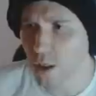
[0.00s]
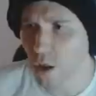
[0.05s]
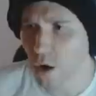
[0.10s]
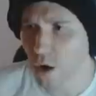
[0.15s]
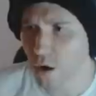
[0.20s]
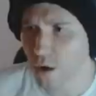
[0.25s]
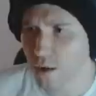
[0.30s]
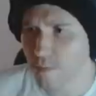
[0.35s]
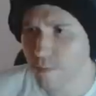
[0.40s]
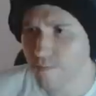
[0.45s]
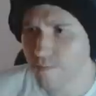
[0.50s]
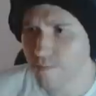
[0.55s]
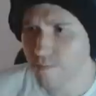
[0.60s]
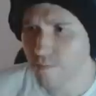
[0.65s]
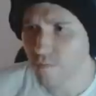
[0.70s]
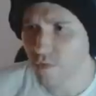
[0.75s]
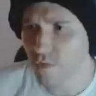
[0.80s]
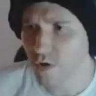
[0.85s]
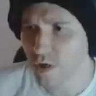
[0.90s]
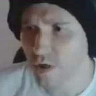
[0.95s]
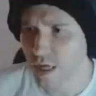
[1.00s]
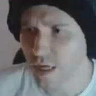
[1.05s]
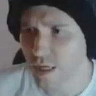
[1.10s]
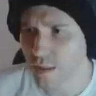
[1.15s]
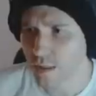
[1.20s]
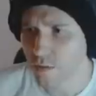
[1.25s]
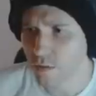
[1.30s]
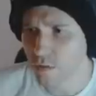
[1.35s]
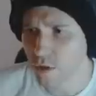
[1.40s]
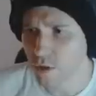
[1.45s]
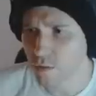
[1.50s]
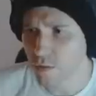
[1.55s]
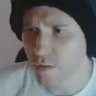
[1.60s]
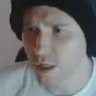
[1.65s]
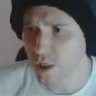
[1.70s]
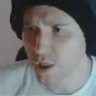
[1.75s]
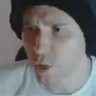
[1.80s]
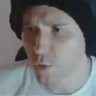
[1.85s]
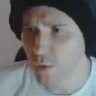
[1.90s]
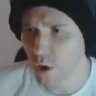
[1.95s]
clock. Okay. Got some
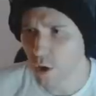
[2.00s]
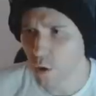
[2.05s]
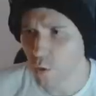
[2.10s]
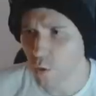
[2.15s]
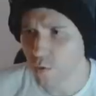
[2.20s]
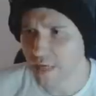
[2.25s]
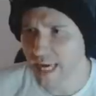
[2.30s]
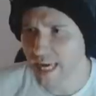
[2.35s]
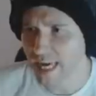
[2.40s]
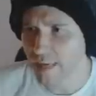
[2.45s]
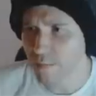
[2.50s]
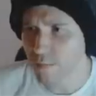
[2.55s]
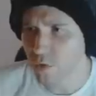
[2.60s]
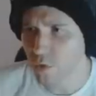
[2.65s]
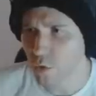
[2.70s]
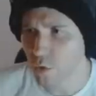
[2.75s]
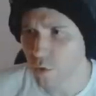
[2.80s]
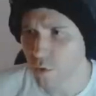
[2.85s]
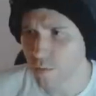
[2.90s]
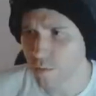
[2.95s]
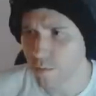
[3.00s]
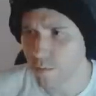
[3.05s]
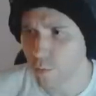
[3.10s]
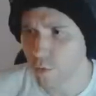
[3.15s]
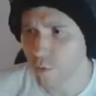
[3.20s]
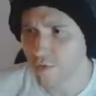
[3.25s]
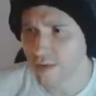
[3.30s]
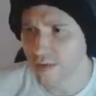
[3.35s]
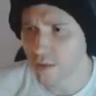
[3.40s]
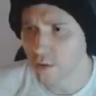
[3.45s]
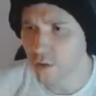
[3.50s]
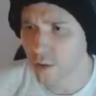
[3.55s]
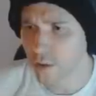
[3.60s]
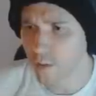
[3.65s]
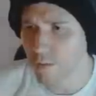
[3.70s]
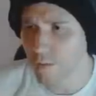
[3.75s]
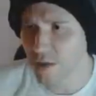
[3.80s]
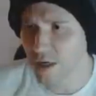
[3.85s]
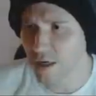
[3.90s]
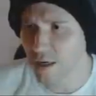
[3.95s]
like super old games or movies or
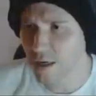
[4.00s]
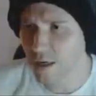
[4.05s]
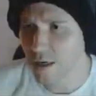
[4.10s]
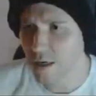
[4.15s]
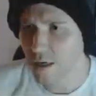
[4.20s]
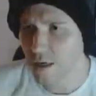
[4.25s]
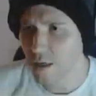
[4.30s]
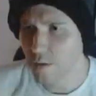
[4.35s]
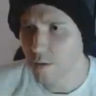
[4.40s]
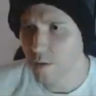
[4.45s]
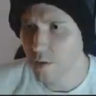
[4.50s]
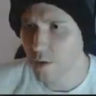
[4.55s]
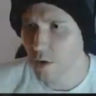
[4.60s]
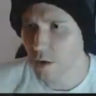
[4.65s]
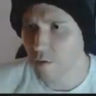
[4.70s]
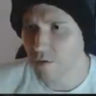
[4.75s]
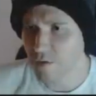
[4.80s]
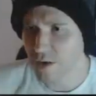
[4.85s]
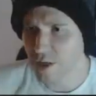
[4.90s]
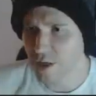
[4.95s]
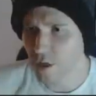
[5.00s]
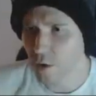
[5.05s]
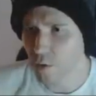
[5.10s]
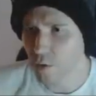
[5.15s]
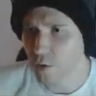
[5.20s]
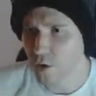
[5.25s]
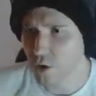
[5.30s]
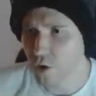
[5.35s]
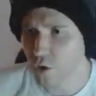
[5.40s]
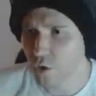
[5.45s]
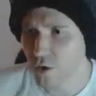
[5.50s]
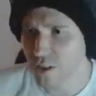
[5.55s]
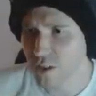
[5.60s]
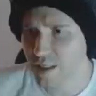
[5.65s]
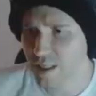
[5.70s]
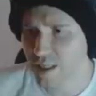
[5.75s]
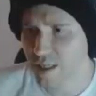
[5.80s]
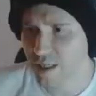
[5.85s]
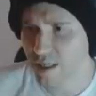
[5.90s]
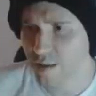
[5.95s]
something. Got a really old
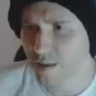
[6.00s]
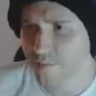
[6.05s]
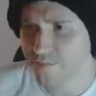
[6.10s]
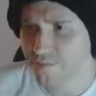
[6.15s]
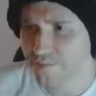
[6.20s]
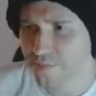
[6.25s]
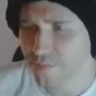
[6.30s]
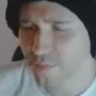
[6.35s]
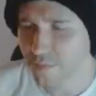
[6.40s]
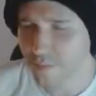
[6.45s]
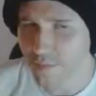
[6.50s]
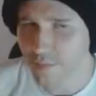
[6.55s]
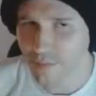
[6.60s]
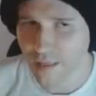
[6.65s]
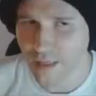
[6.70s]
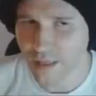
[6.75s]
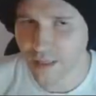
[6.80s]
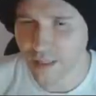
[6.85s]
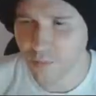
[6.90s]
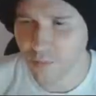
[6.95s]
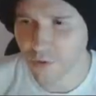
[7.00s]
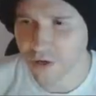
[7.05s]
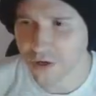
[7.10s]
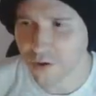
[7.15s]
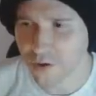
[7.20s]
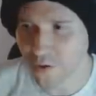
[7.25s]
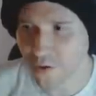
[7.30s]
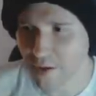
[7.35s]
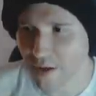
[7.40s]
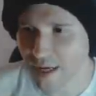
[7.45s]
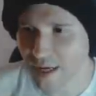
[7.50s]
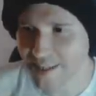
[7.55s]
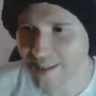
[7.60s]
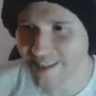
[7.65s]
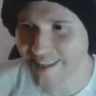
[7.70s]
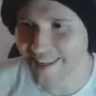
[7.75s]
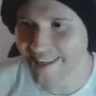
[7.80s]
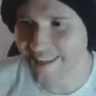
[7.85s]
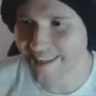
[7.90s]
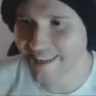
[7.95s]
joystick. That's pretty cool.
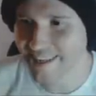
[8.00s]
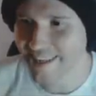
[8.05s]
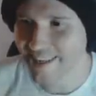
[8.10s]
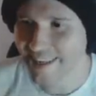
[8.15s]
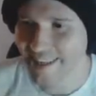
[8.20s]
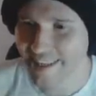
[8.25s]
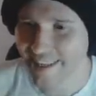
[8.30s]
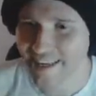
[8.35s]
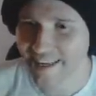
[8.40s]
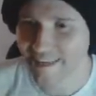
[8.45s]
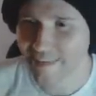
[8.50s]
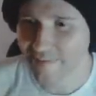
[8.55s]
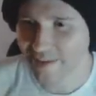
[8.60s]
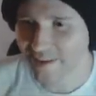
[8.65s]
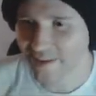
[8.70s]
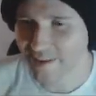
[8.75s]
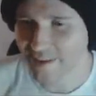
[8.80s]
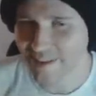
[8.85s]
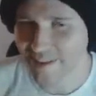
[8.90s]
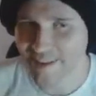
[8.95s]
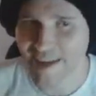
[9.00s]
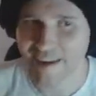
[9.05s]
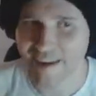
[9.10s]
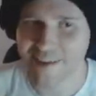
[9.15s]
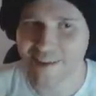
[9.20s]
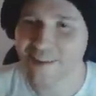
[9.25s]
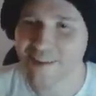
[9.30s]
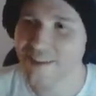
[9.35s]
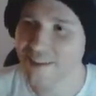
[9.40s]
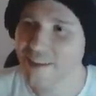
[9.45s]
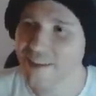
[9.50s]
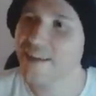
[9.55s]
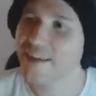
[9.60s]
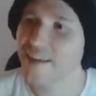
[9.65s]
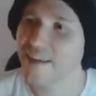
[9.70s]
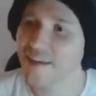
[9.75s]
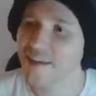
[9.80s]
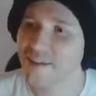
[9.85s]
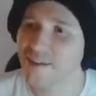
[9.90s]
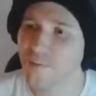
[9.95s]
Actually, that gives me good nostalgia
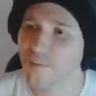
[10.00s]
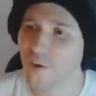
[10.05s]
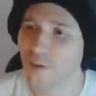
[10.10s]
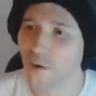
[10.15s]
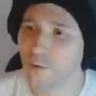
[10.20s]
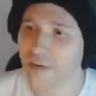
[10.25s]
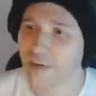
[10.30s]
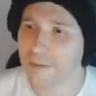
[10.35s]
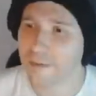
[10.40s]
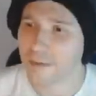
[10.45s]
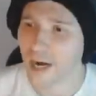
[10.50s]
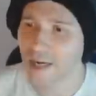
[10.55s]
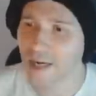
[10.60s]
seeing super old game